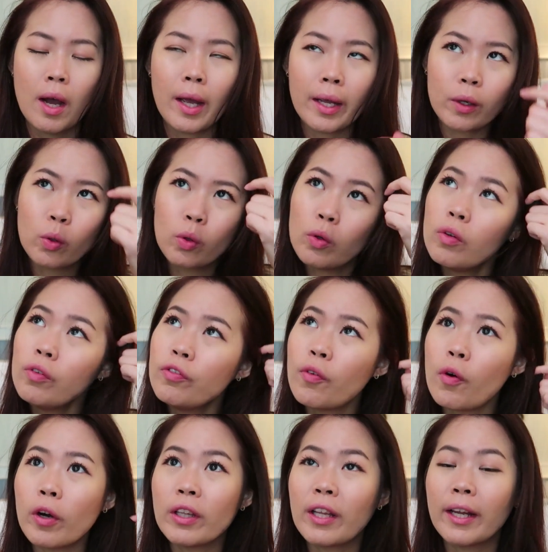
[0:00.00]
I go
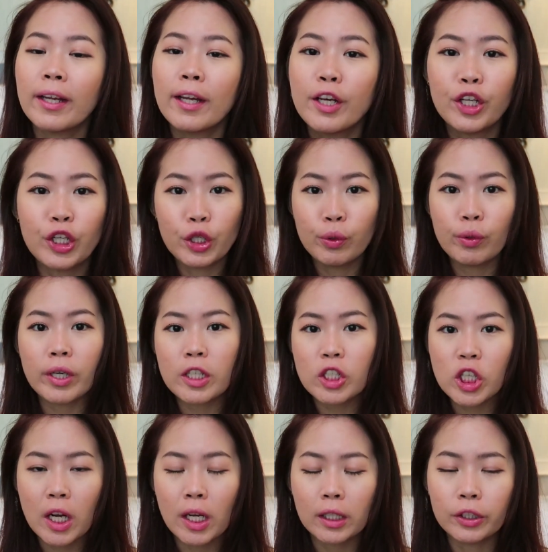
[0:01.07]
for like a
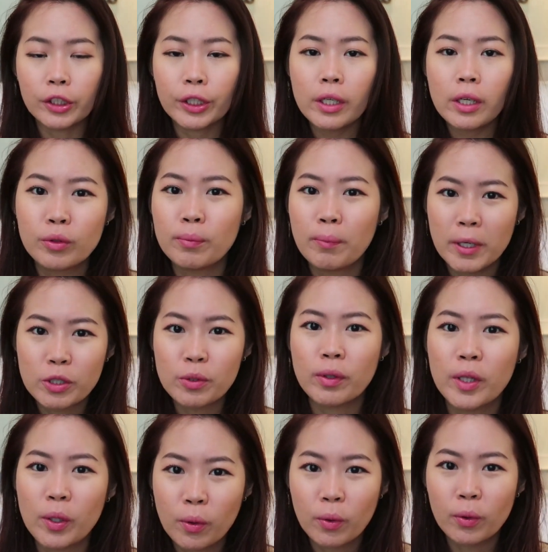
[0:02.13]
nude-ish color to match
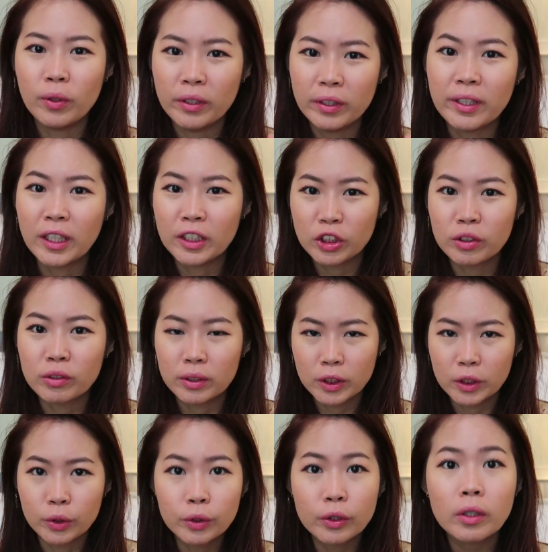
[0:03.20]
with the whole
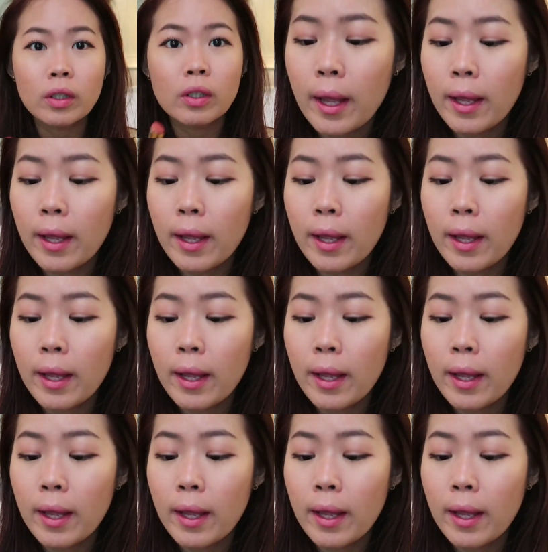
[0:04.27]
natural look.